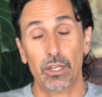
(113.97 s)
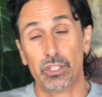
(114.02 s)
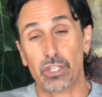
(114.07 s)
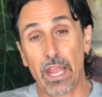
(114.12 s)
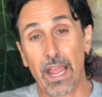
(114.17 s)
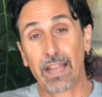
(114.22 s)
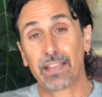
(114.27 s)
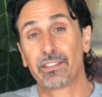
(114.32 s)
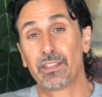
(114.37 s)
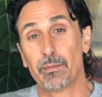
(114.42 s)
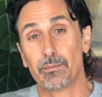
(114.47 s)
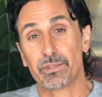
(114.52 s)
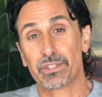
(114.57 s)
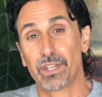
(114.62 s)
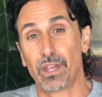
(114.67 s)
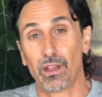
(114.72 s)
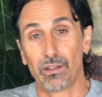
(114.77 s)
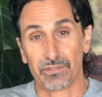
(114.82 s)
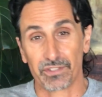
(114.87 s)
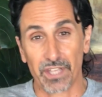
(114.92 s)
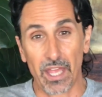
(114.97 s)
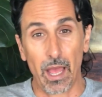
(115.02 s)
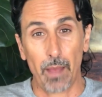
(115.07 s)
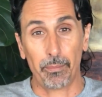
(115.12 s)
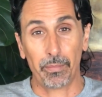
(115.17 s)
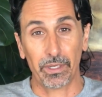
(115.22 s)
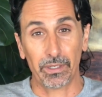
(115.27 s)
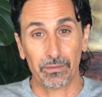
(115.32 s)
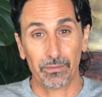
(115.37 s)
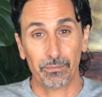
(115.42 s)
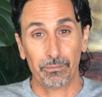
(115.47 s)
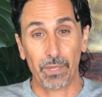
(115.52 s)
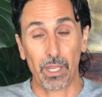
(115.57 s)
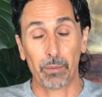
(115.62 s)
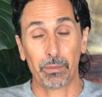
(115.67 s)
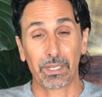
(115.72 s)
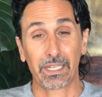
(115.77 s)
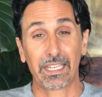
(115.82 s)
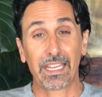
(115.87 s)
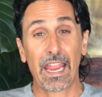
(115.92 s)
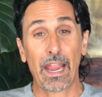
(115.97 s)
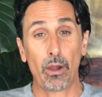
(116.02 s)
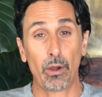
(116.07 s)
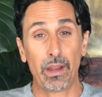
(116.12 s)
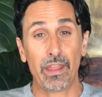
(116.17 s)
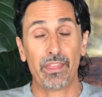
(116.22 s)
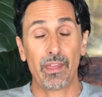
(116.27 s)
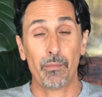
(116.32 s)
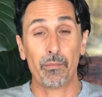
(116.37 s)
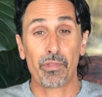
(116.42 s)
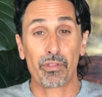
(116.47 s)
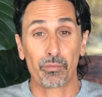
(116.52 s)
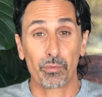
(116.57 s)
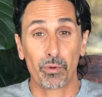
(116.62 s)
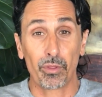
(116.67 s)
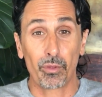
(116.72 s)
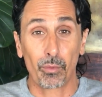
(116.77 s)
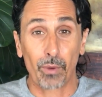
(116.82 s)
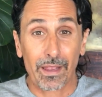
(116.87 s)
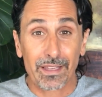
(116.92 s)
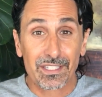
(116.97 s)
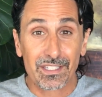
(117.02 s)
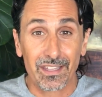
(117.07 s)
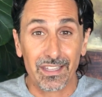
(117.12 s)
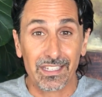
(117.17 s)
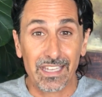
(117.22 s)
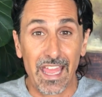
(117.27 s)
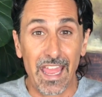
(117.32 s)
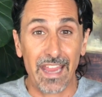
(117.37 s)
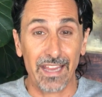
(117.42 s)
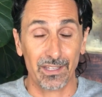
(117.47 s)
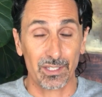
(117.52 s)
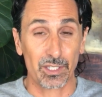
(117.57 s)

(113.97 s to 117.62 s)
jack themselves up and be able to carry them through the rest of the day.